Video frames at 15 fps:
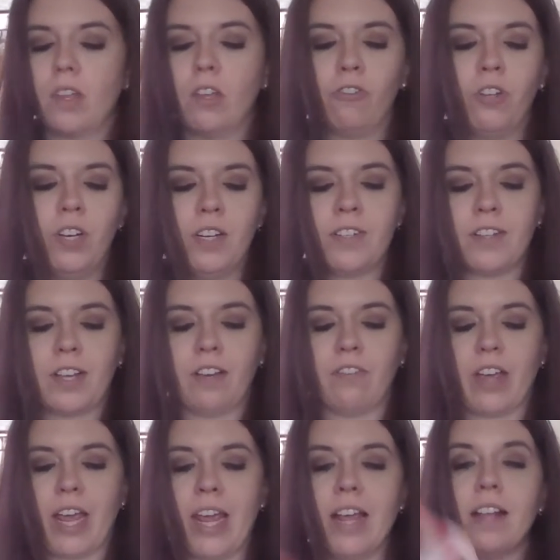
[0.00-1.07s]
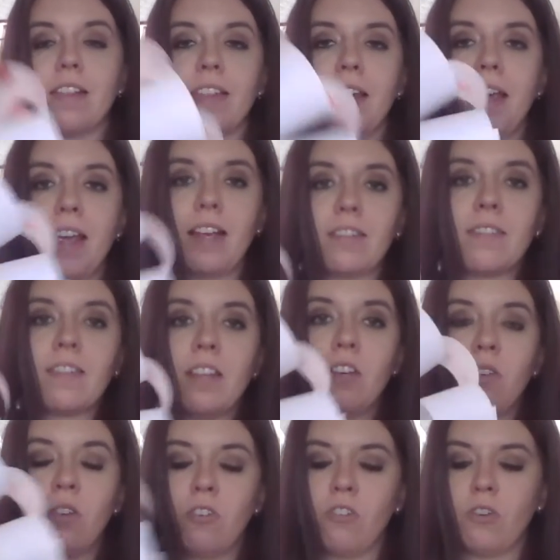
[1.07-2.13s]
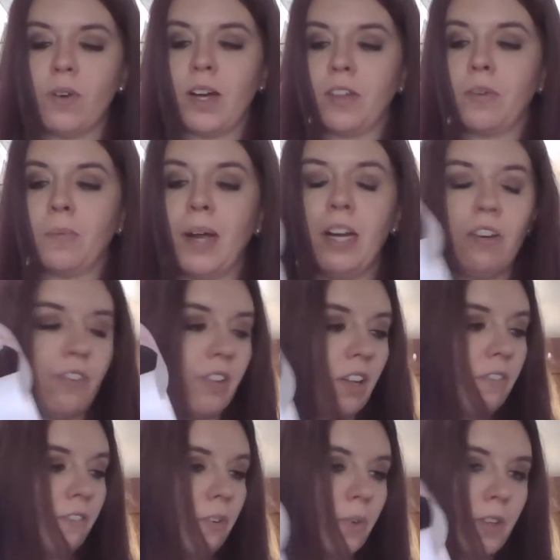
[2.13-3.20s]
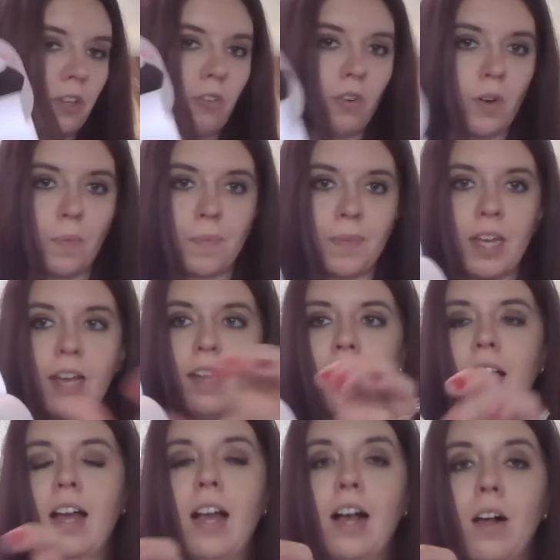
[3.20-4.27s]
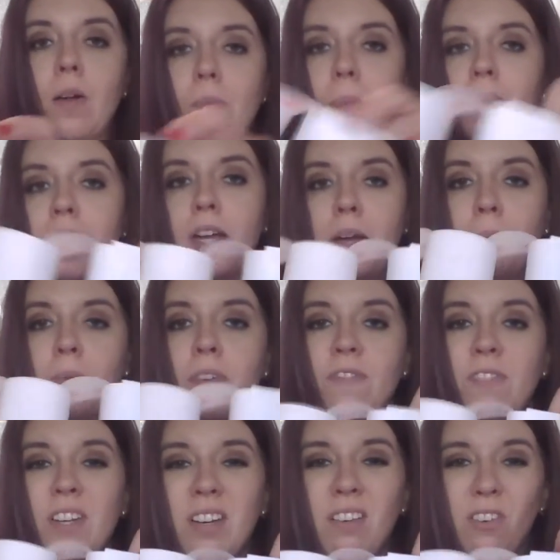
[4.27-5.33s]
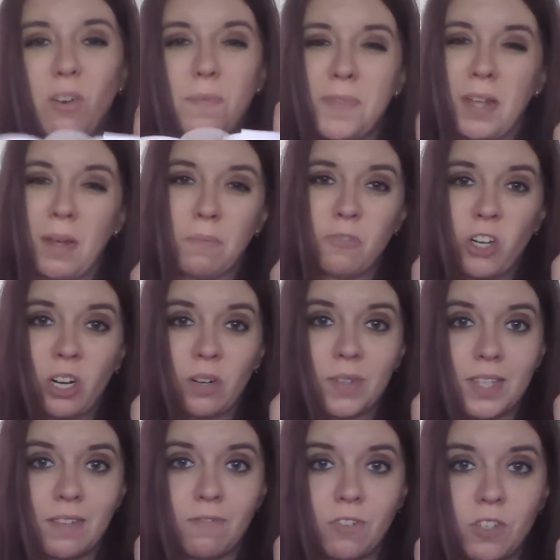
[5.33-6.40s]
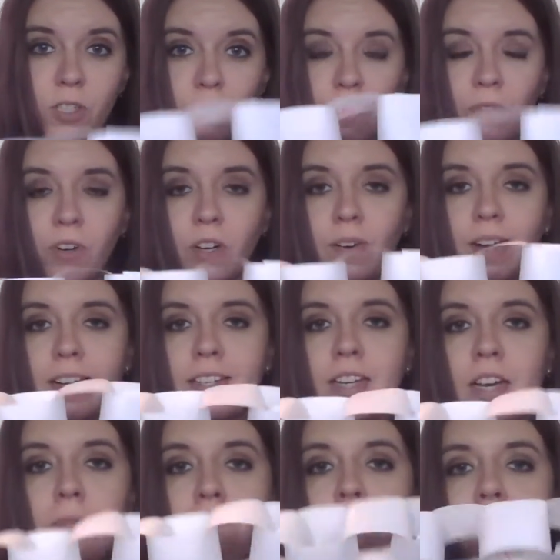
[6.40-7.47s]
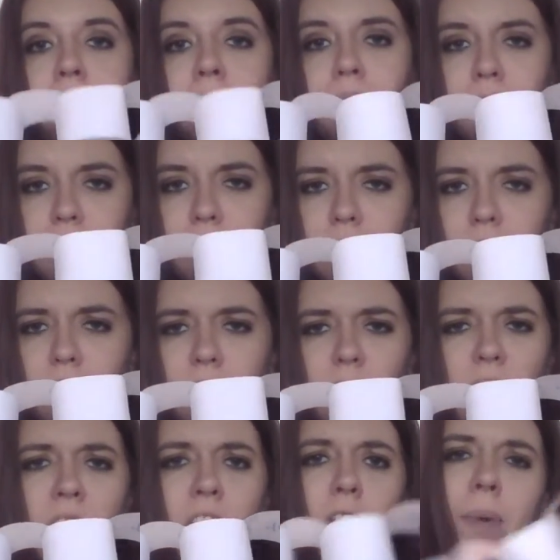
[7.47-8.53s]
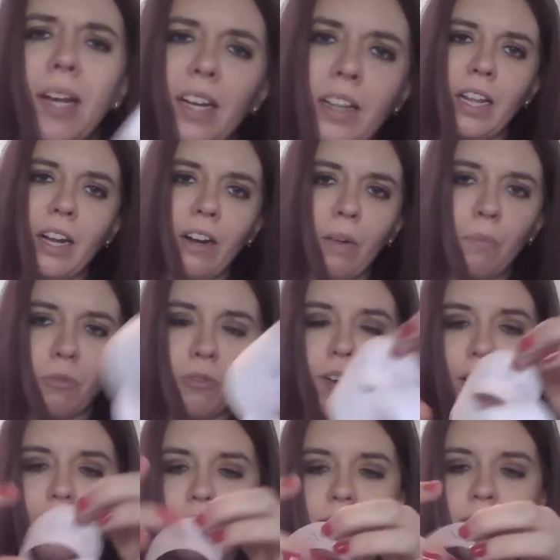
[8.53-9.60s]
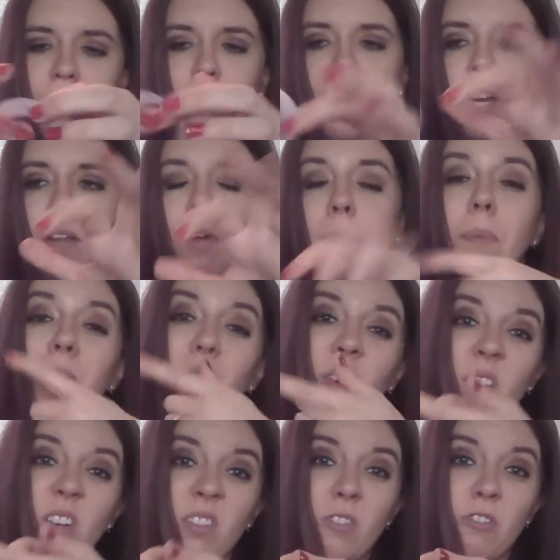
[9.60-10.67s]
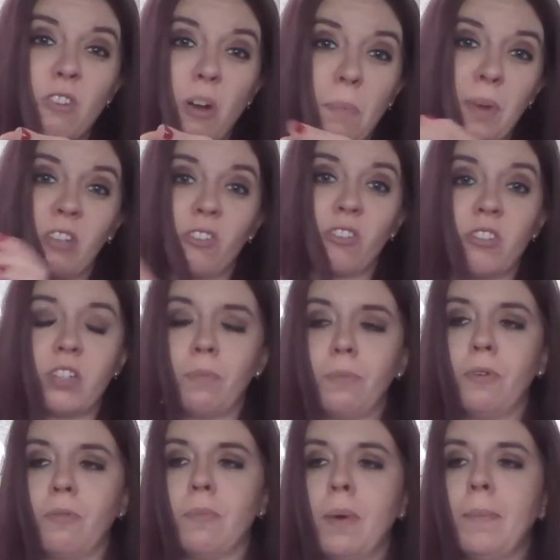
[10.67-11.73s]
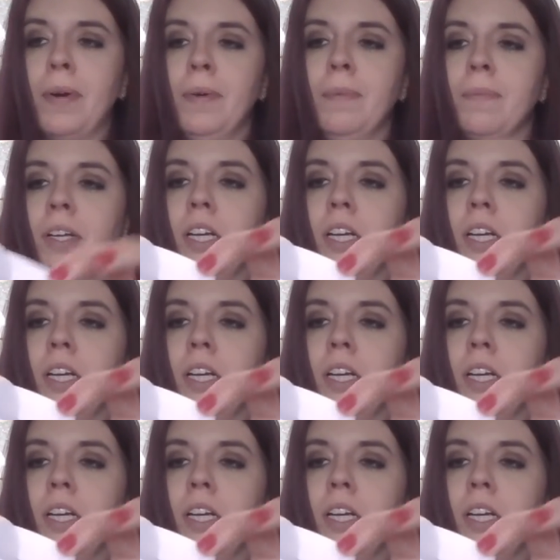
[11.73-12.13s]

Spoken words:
So you need to think of 8 things that you can do either by yourself or with a grown-up's help. But if you need a grown-up's help, check with them first before you write it down. You might their help to write these out anyway, but you can also draw a picture to help you remember.